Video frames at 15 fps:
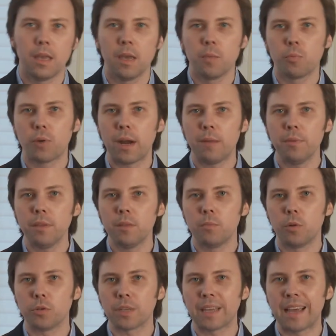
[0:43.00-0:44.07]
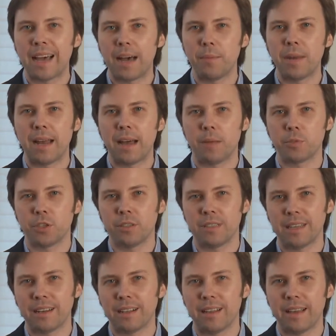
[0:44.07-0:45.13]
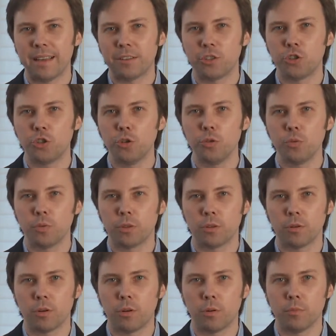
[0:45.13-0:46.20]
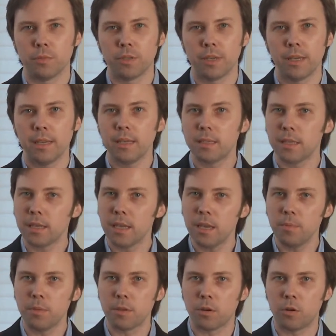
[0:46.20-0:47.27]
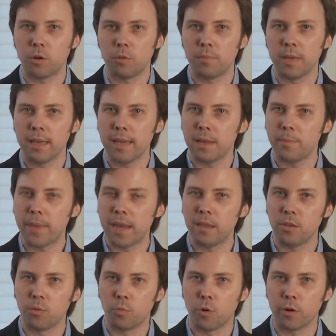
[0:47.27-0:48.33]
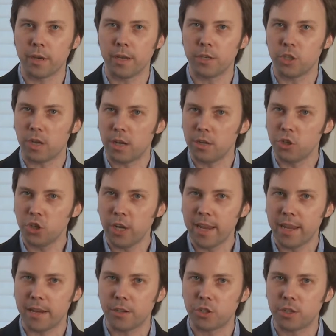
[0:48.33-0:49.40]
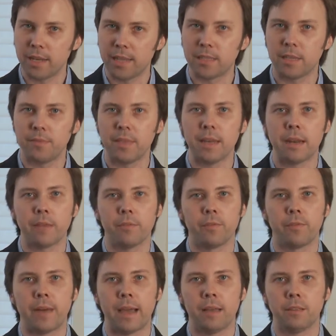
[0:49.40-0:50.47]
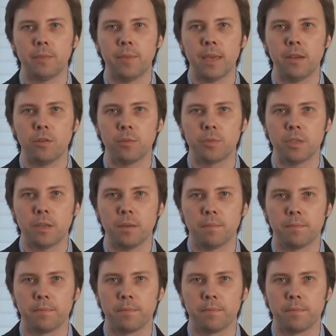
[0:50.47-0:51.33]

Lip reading: Probably the most common options that clients choose with their homes is to keep the home and pay their mortgage unchanged as if they never filed a bankruptcy.